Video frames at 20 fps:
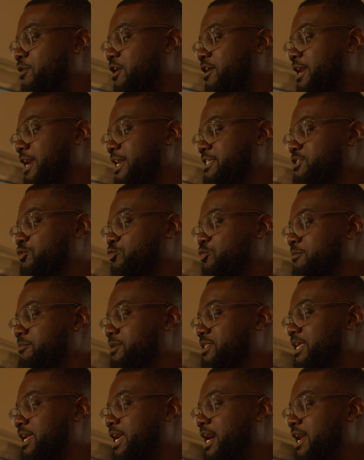broadcast
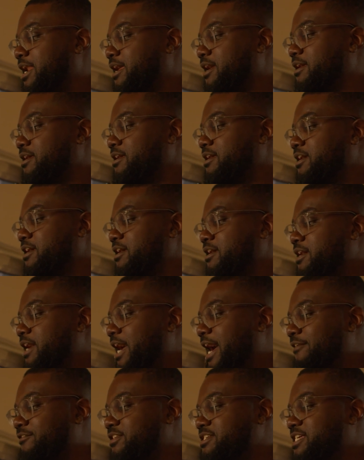equipment they gotta
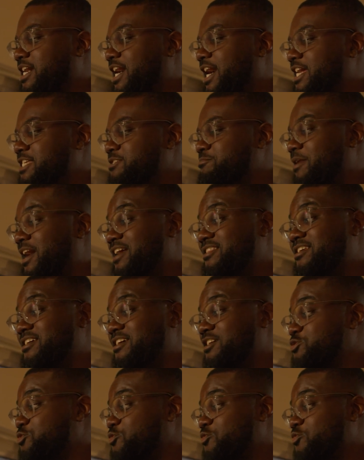advertise. But I think it's